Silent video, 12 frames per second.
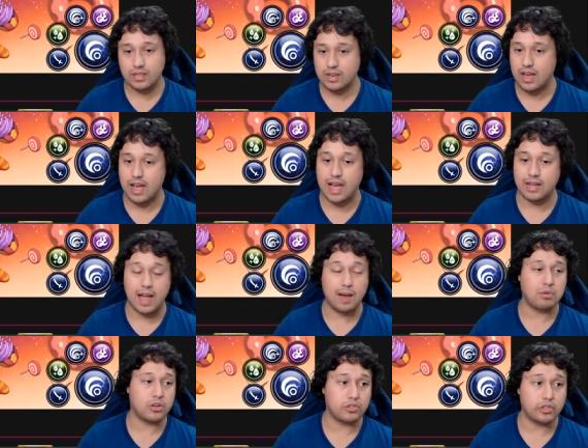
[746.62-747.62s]
I, I
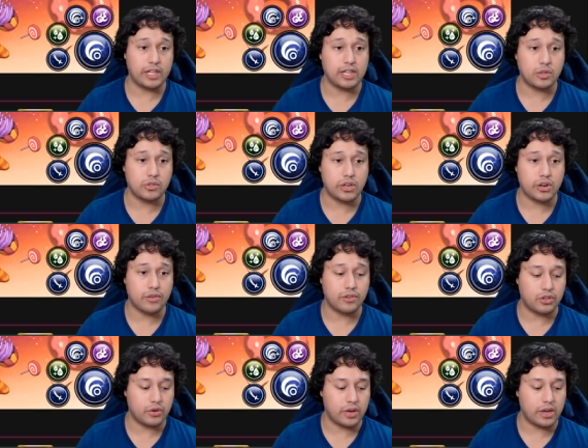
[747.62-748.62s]
personally like using her
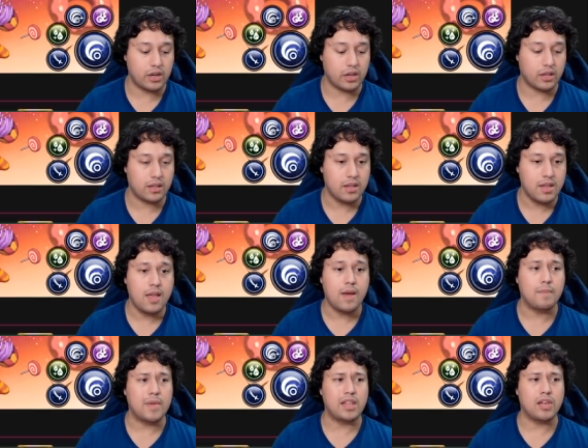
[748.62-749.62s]
during uh,
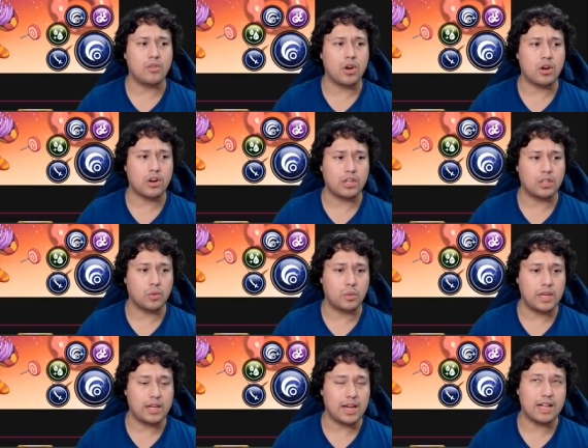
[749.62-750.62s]
melee Arrancar killer week.